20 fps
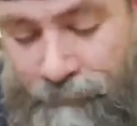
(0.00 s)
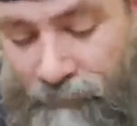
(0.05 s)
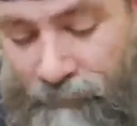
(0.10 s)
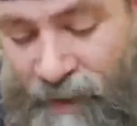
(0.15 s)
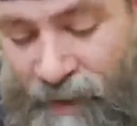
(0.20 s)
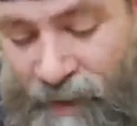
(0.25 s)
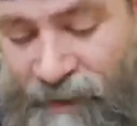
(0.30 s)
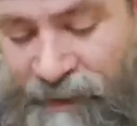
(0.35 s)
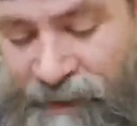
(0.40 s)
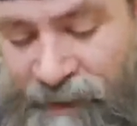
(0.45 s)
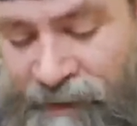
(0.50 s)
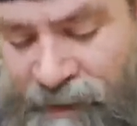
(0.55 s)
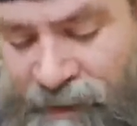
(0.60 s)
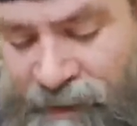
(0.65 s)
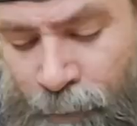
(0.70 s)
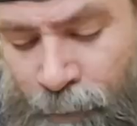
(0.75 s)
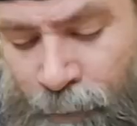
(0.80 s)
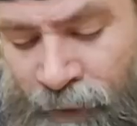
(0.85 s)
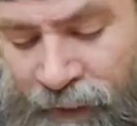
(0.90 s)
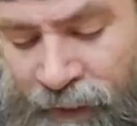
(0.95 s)
This is his
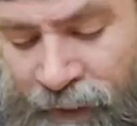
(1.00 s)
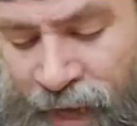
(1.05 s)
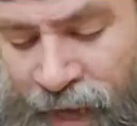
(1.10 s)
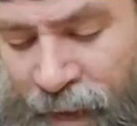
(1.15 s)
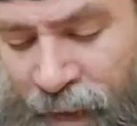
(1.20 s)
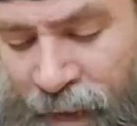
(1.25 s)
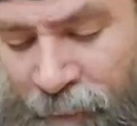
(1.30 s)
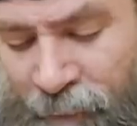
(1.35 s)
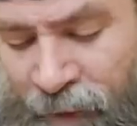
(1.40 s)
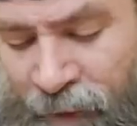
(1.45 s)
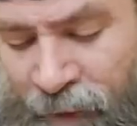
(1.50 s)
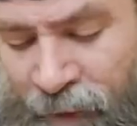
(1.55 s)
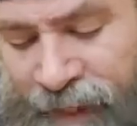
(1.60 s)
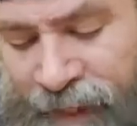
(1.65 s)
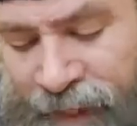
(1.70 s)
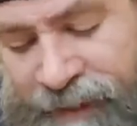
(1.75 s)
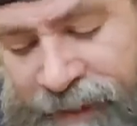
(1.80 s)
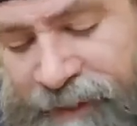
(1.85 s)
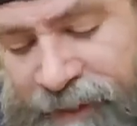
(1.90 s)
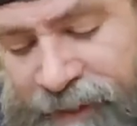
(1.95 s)
really hot bar. It is
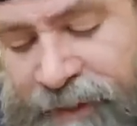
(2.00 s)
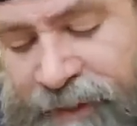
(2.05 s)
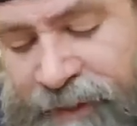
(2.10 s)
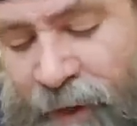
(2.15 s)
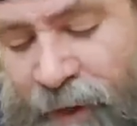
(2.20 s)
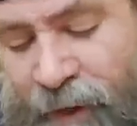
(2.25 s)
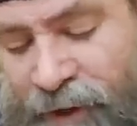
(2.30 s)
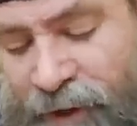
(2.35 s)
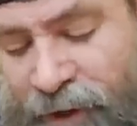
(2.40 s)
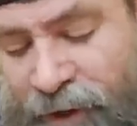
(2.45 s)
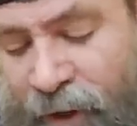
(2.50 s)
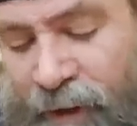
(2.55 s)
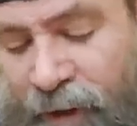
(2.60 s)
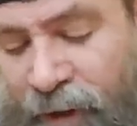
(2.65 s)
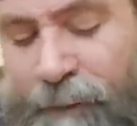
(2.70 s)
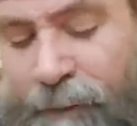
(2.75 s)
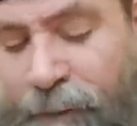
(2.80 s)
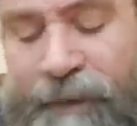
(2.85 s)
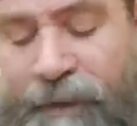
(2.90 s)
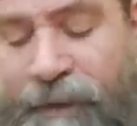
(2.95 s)
dark chocolate
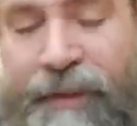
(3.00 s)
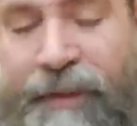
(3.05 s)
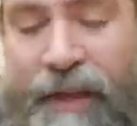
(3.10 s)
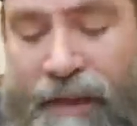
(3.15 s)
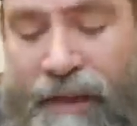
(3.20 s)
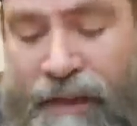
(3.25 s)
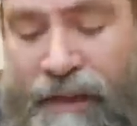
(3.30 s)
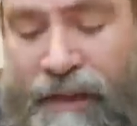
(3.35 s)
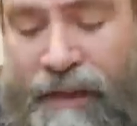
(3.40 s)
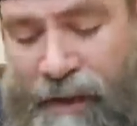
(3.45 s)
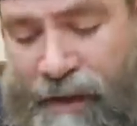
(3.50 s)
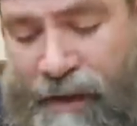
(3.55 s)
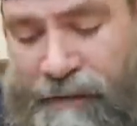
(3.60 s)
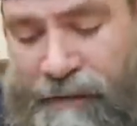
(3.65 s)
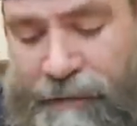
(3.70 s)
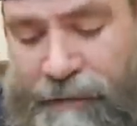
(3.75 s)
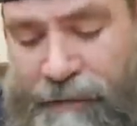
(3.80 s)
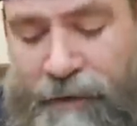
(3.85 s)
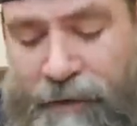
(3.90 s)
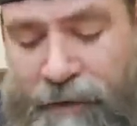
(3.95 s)
with uh,
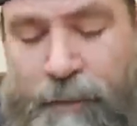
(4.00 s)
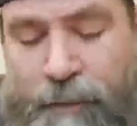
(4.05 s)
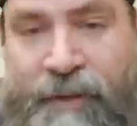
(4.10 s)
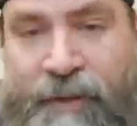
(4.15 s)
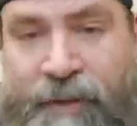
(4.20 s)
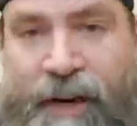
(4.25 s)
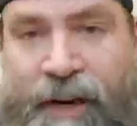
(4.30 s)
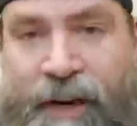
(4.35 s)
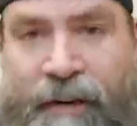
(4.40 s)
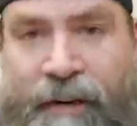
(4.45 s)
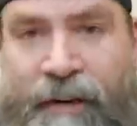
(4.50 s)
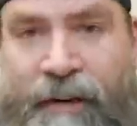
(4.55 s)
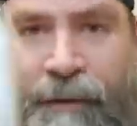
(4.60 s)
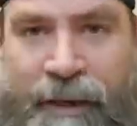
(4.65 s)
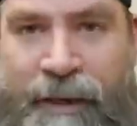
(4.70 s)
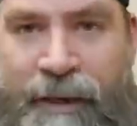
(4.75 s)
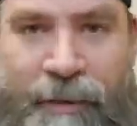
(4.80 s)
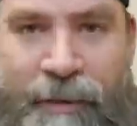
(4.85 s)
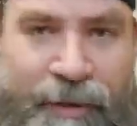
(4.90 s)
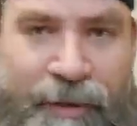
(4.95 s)
infused with Carolina
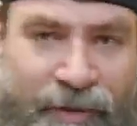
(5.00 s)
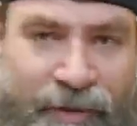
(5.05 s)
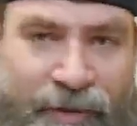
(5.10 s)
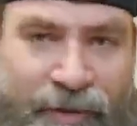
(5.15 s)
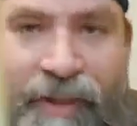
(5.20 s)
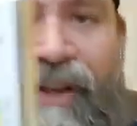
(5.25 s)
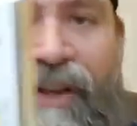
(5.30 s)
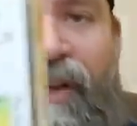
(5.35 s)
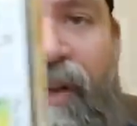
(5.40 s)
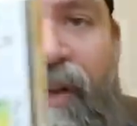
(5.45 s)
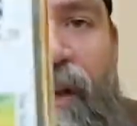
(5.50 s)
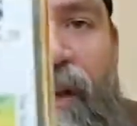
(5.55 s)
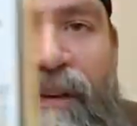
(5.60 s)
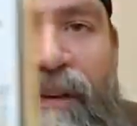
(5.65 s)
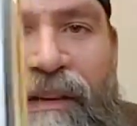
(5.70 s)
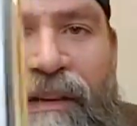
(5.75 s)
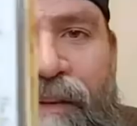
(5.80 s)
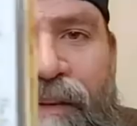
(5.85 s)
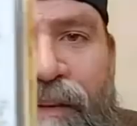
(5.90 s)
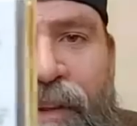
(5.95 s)
Reapers.
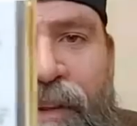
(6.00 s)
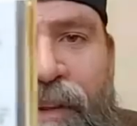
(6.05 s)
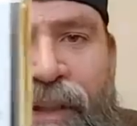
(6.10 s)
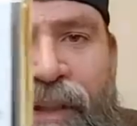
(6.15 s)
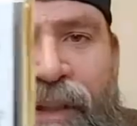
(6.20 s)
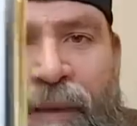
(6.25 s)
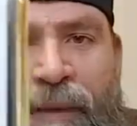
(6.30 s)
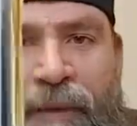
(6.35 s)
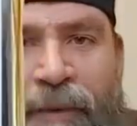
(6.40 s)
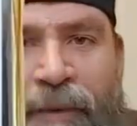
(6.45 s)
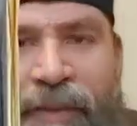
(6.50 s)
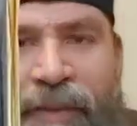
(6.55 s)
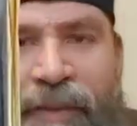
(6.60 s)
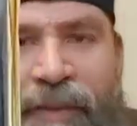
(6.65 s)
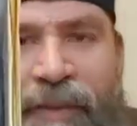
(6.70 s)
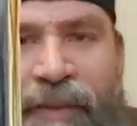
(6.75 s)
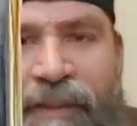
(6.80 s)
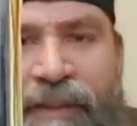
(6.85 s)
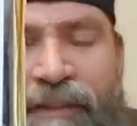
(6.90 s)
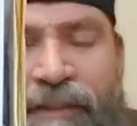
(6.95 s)
Love the labels on
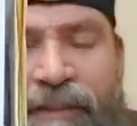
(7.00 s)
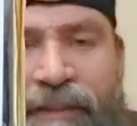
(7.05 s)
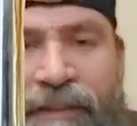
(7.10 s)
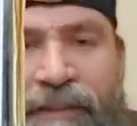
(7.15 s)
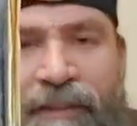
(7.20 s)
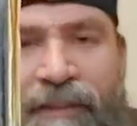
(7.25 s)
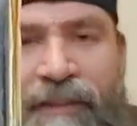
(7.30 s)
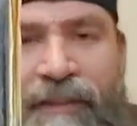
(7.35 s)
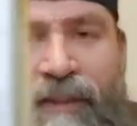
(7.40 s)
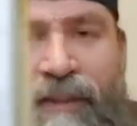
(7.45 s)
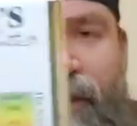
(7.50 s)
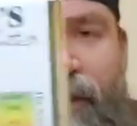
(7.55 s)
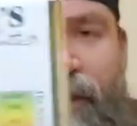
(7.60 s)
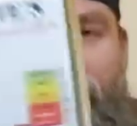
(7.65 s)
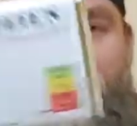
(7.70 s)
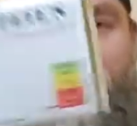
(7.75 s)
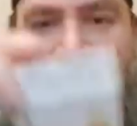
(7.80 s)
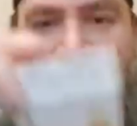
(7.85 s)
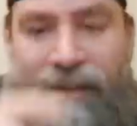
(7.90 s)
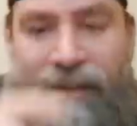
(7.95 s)
these. It
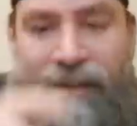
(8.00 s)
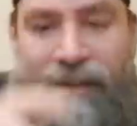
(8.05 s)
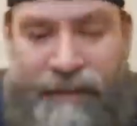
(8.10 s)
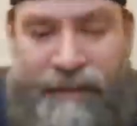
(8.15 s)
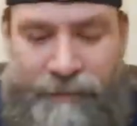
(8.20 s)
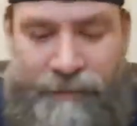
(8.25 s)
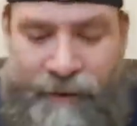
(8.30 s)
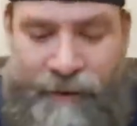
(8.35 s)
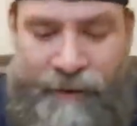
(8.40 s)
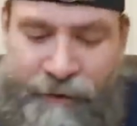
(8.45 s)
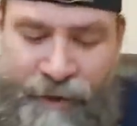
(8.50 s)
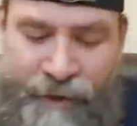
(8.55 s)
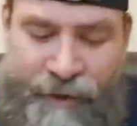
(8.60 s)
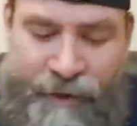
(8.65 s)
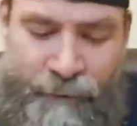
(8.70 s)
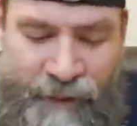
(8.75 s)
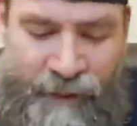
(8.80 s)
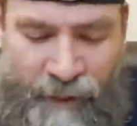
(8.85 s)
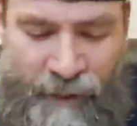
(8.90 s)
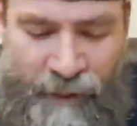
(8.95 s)
says veteran-owned
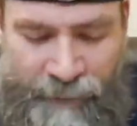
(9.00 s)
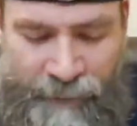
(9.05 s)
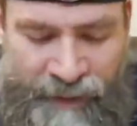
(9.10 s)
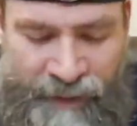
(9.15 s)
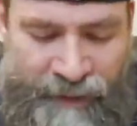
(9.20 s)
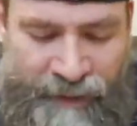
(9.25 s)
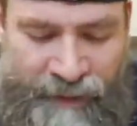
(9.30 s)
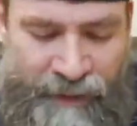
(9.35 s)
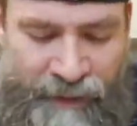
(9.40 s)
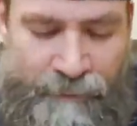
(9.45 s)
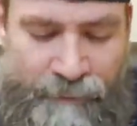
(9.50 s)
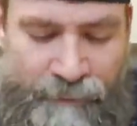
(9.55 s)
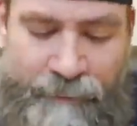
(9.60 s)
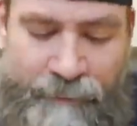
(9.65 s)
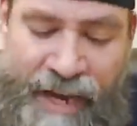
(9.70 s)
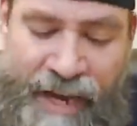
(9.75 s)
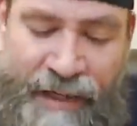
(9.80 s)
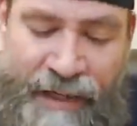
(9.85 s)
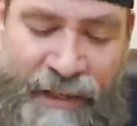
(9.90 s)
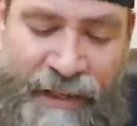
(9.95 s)
company, made
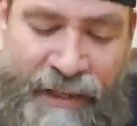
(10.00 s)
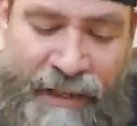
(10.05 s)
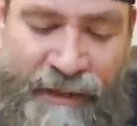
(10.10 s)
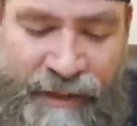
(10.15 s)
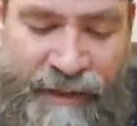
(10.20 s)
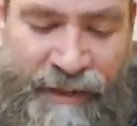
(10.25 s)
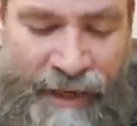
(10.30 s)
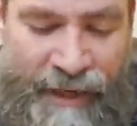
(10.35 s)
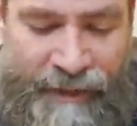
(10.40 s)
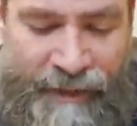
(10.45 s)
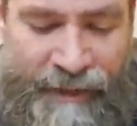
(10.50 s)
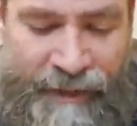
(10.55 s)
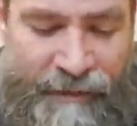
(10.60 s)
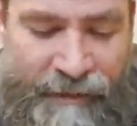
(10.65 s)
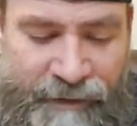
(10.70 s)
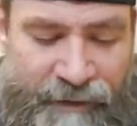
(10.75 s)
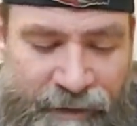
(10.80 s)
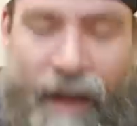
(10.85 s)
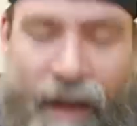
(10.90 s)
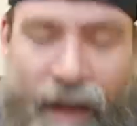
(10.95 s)
in Connecticut.
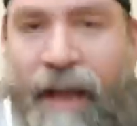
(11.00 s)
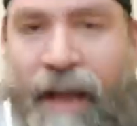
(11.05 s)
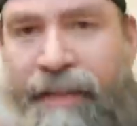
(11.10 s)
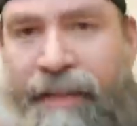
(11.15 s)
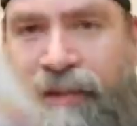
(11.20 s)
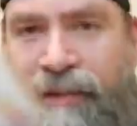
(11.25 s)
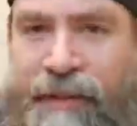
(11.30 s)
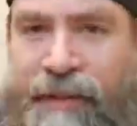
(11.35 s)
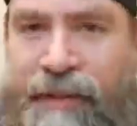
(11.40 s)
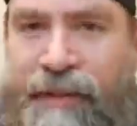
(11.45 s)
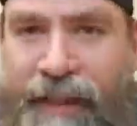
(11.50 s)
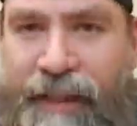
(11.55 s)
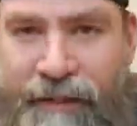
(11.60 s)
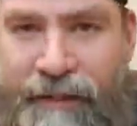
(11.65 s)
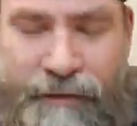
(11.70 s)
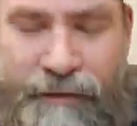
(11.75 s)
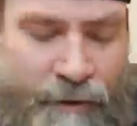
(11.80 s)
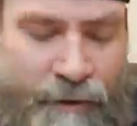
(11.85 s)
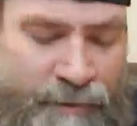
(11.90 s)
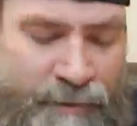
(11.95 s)
Uh, uh there's a link in the
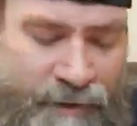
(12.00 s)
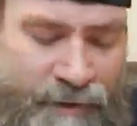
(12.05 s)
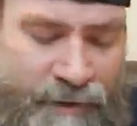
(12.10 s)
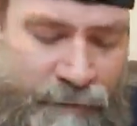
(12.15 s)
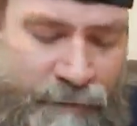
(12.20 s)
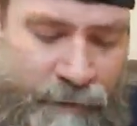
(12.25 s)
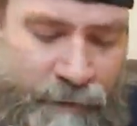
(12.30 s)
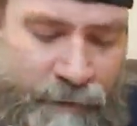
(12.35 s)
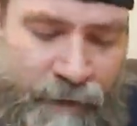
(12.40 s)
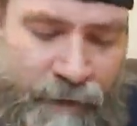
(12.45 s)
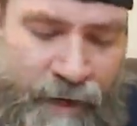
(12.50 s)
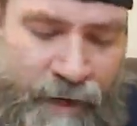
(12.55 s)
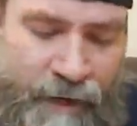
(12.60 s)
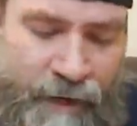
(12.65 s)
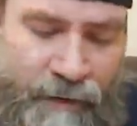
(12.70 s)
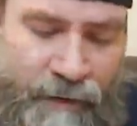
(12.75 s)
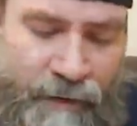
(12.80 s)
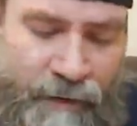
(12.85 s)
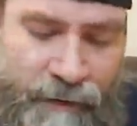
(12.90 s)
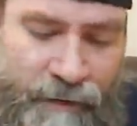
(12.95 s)
description for uh,
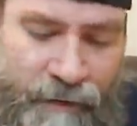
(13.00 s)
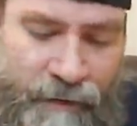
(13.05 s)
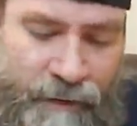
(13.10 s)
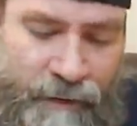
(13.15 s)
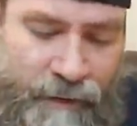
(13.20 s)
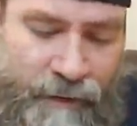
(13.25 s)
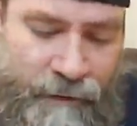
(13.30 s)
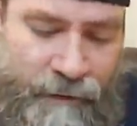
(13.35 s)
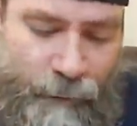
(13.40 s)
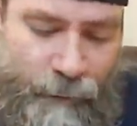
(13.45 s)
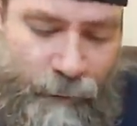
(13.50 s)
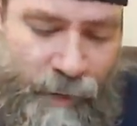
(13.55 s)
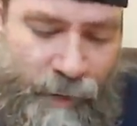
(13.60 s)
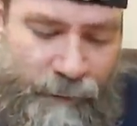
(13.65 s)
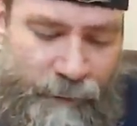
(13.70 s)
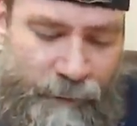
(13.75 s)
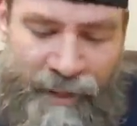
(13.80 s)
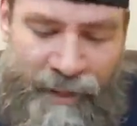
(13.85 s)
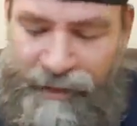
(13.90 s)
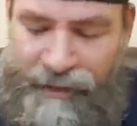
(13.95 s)
for Willy
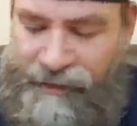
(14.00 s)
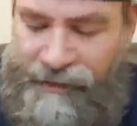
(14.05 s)
Pete's as